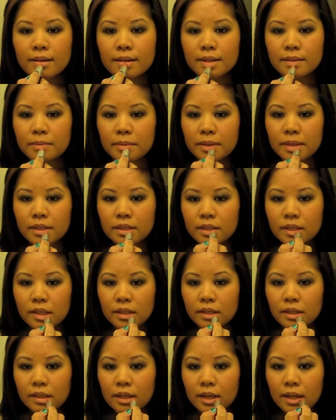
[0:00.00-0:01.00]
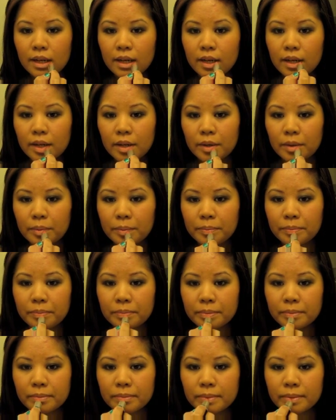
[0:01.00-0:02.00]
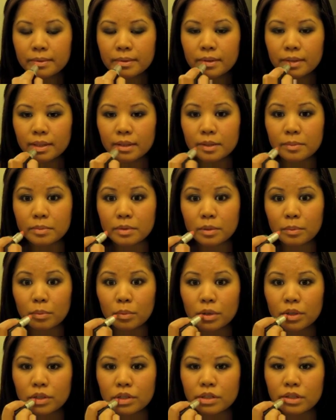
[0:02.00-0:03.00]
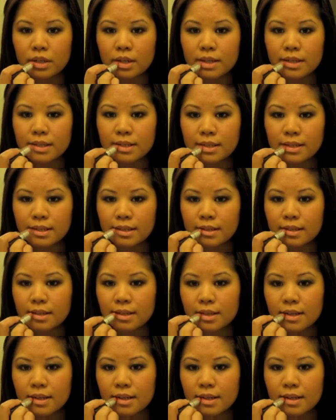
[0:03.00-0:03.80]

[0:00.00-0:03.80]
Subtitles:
just make sure your lips are moisturized.